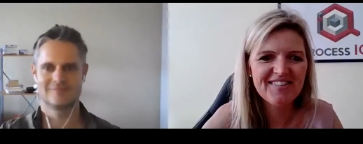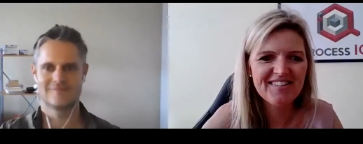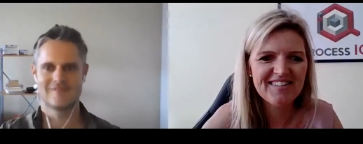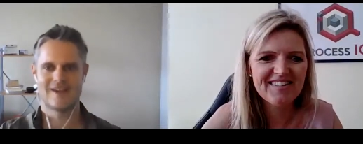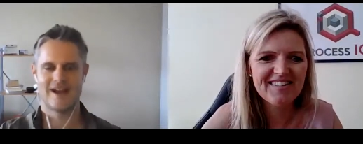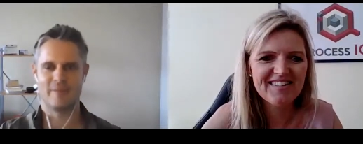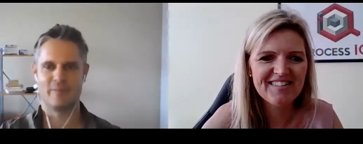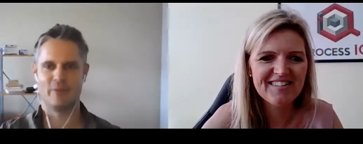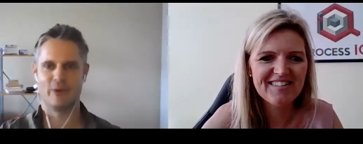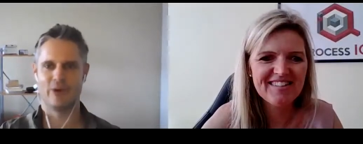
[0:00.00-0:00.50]
Speaker 1: Hi,
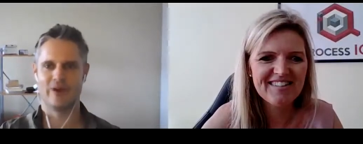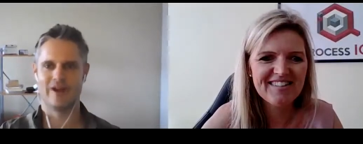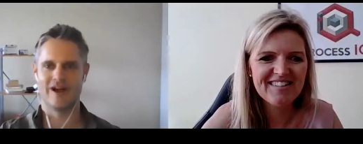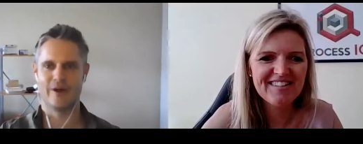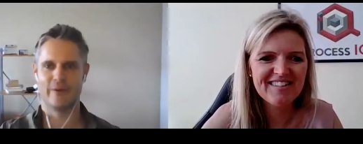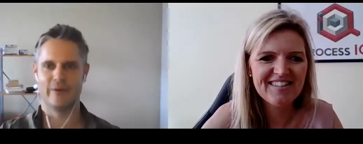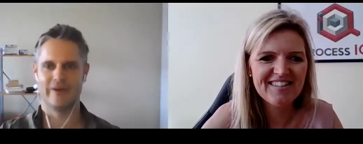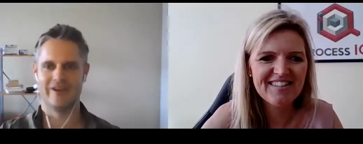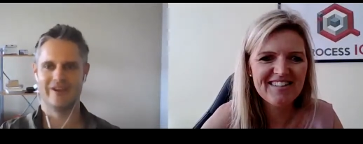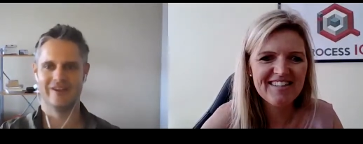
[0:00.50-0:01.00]
Paula. How are
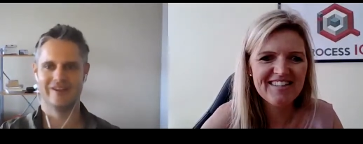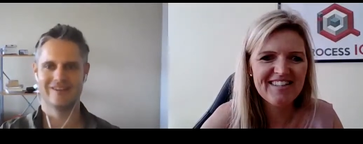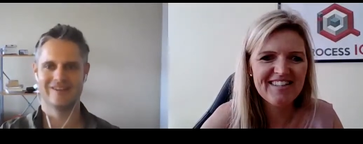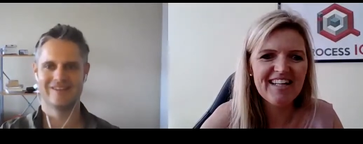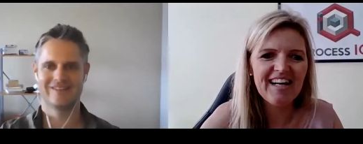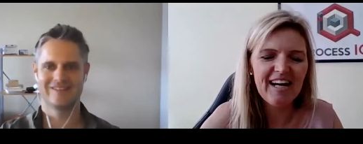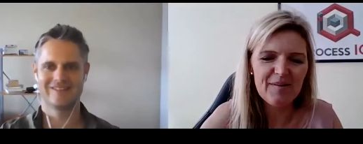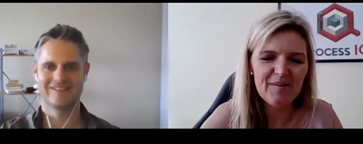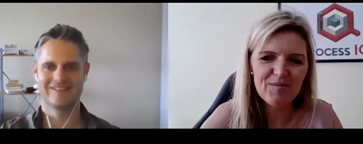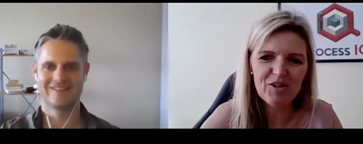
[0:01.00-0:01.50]
you?
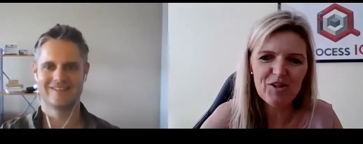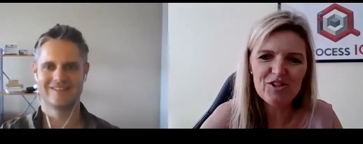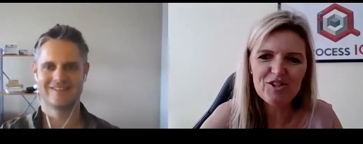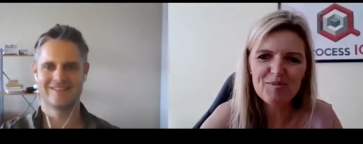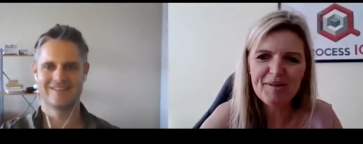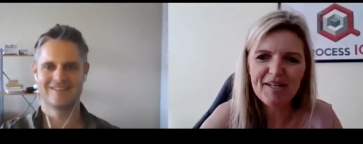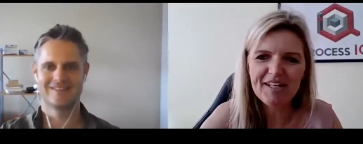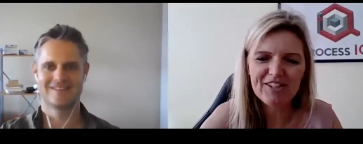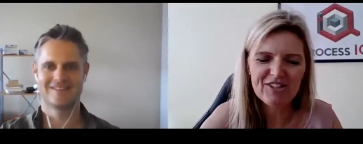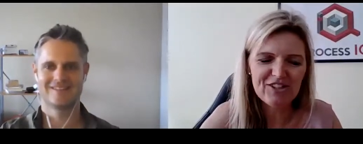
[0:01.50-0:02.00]
Speaker 2: I'm not too
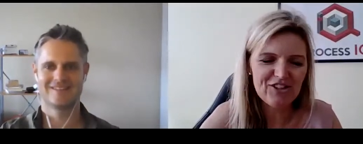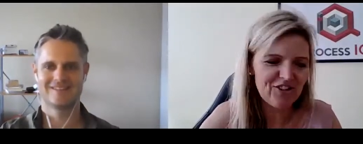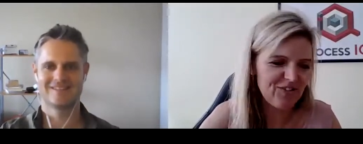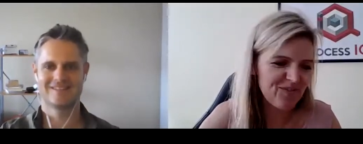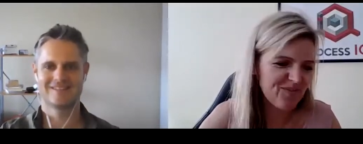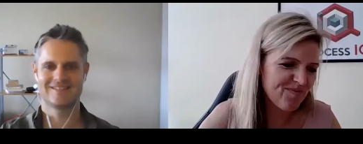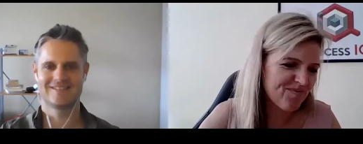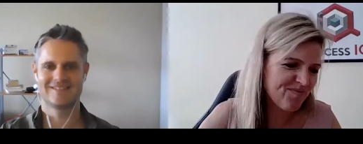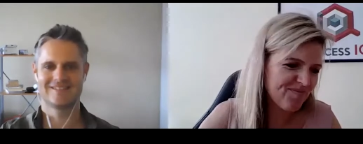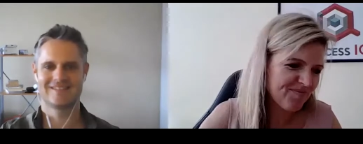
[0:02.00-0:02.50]
bad, and you?
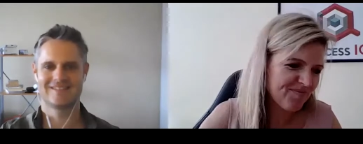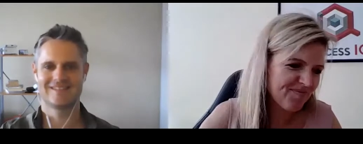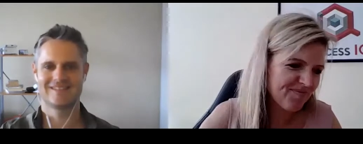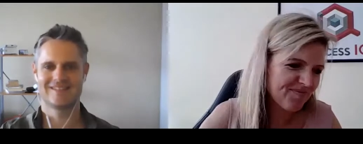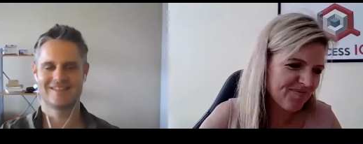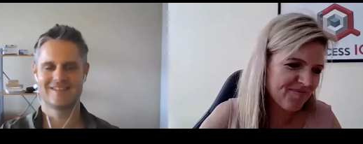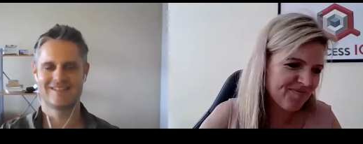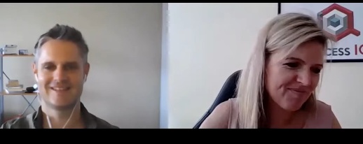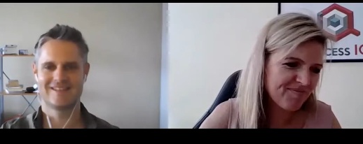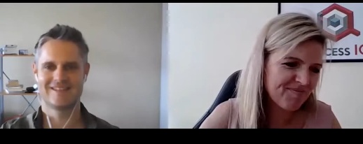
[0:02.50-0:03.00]

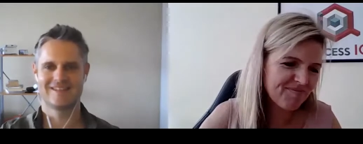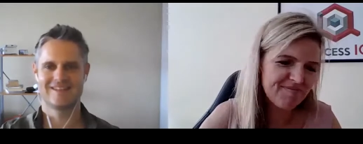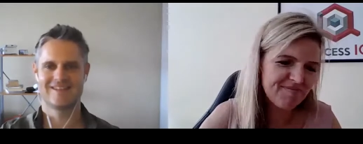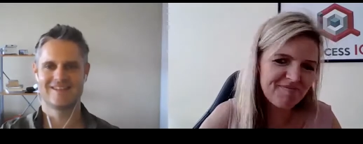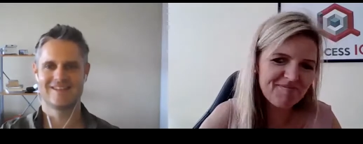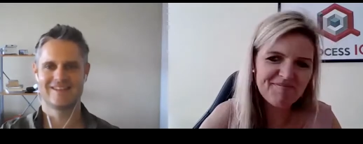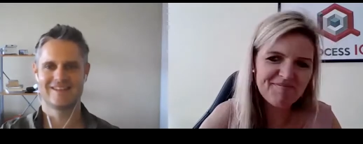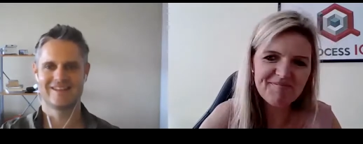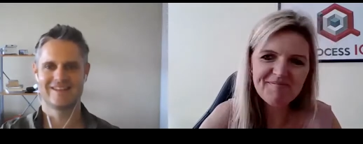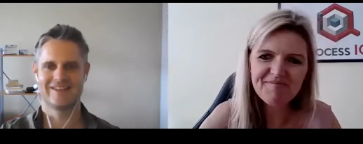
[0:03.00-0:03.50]

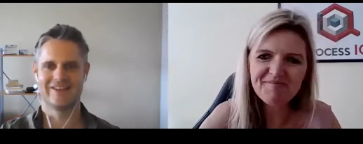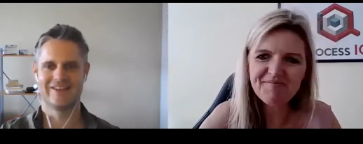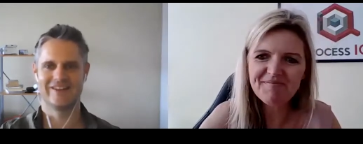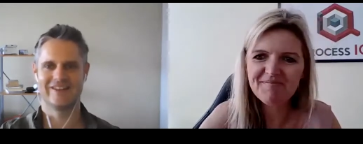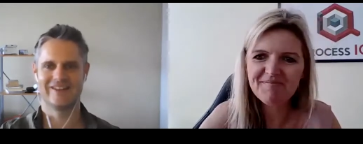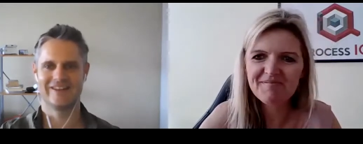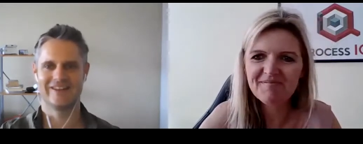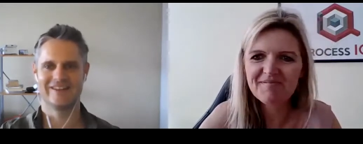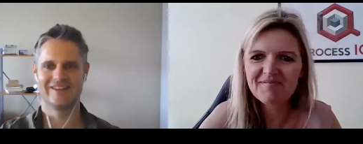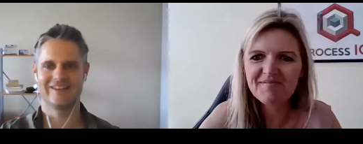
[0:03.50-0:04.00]
Good,
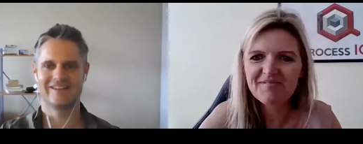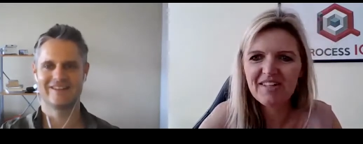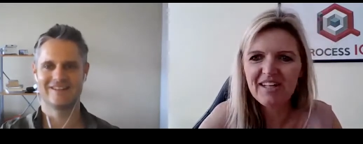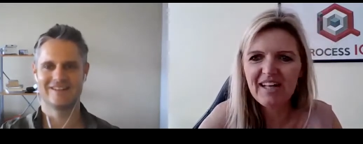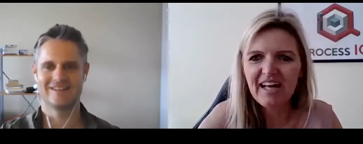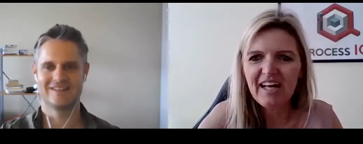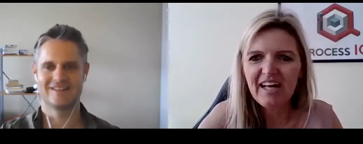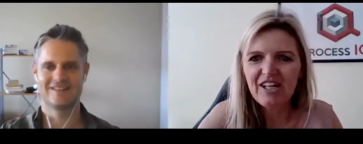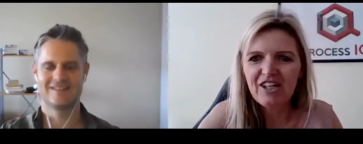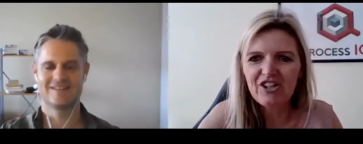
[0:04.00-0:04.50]
good.
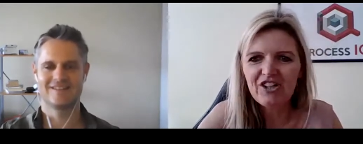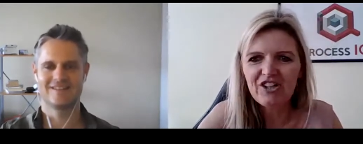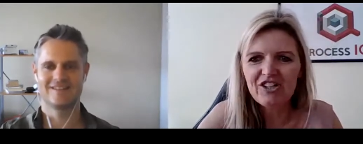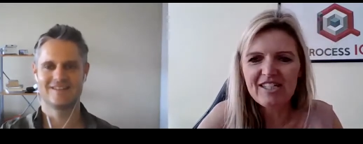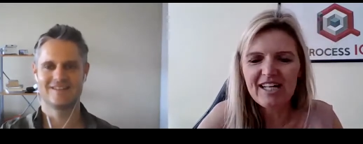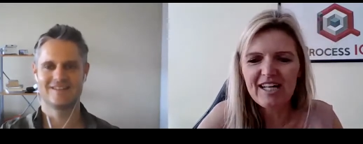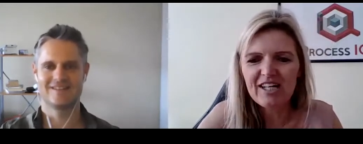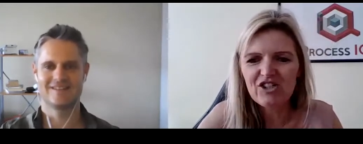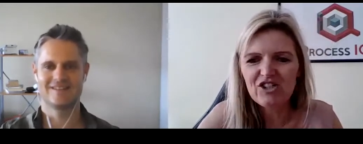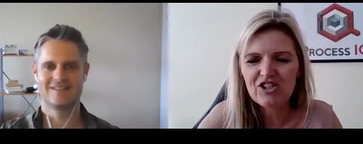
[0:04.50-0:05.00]
Good.
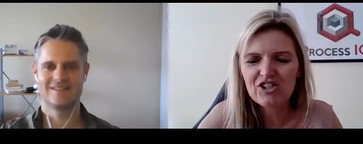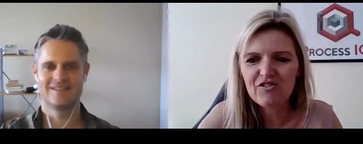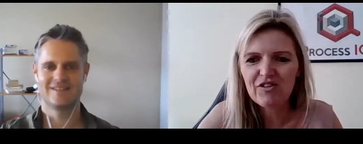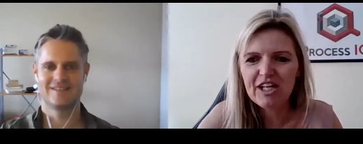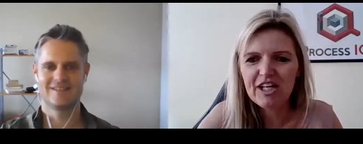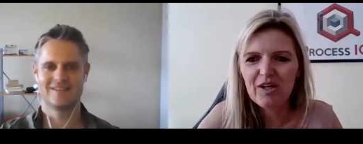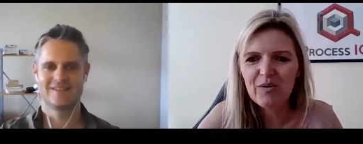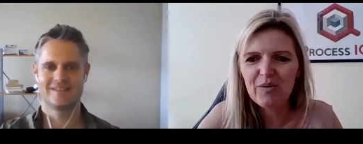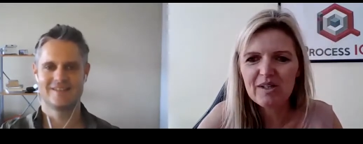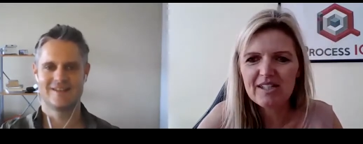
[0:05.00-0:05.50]
Uh, just for
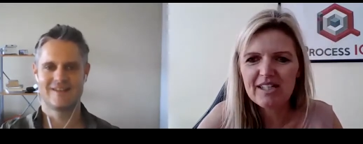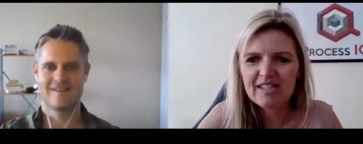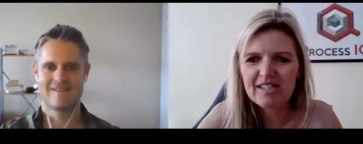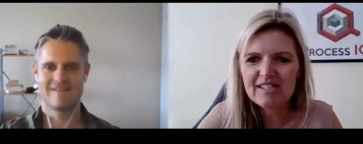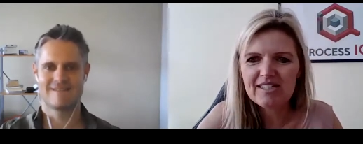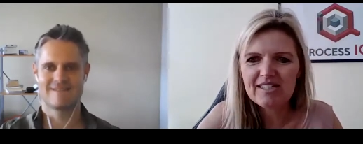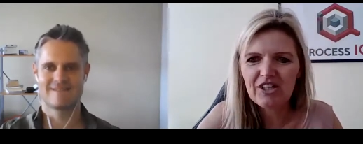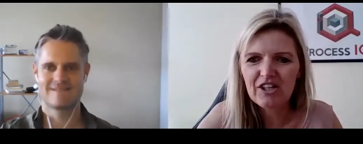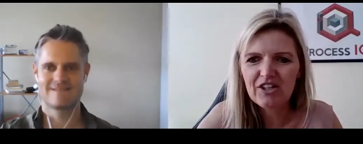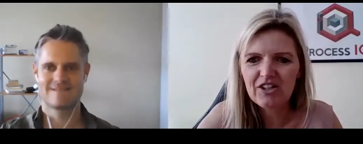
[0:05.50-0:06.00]
anyone that's
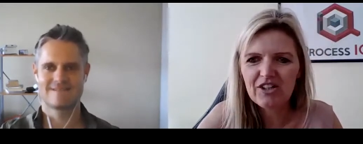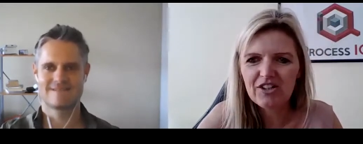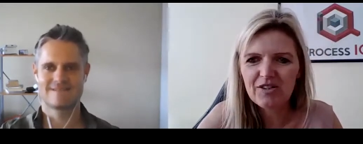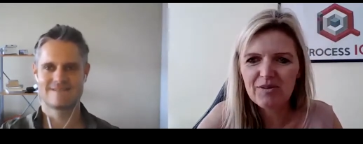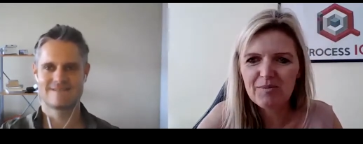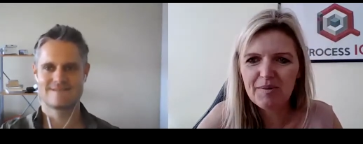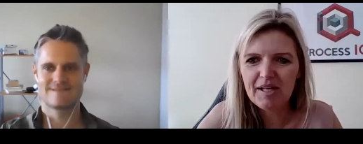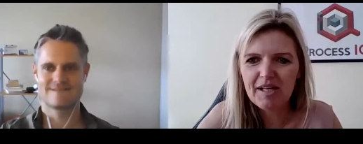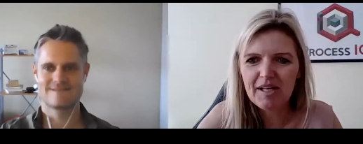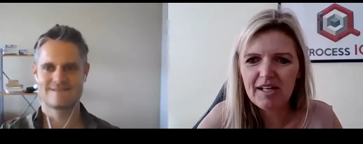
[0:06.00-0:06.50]
going
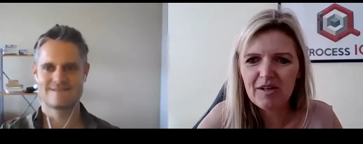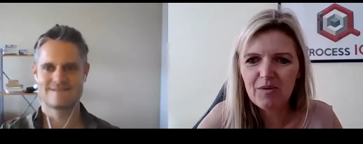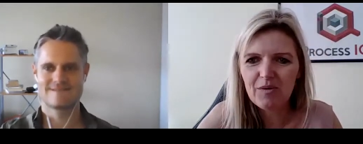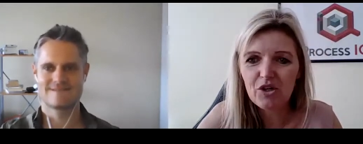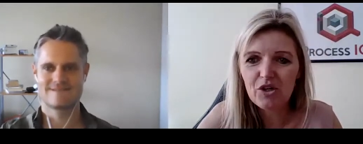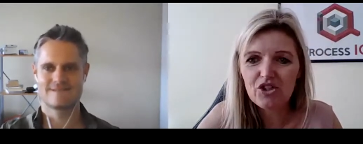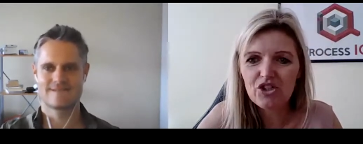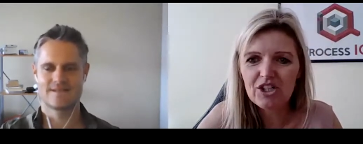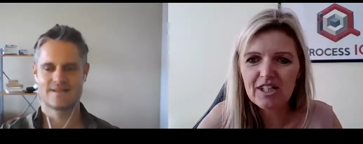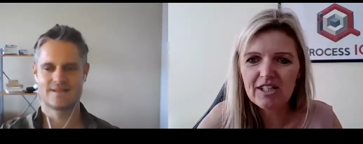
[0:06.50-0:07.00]
to be
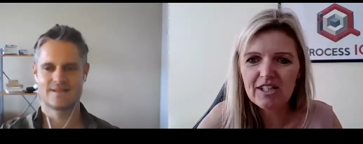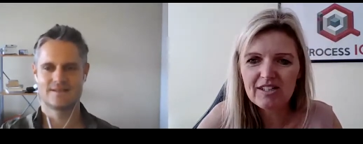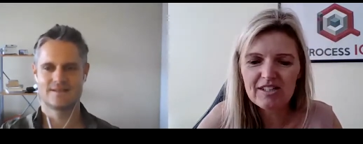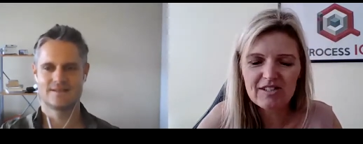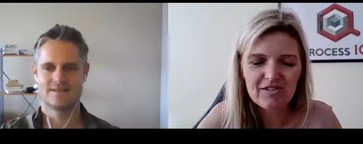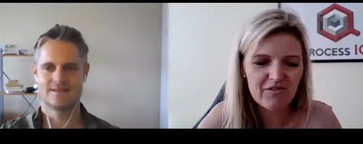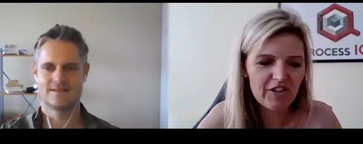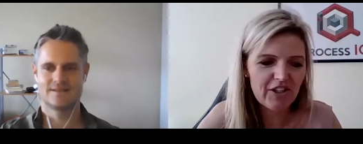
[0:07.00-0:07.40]
watching this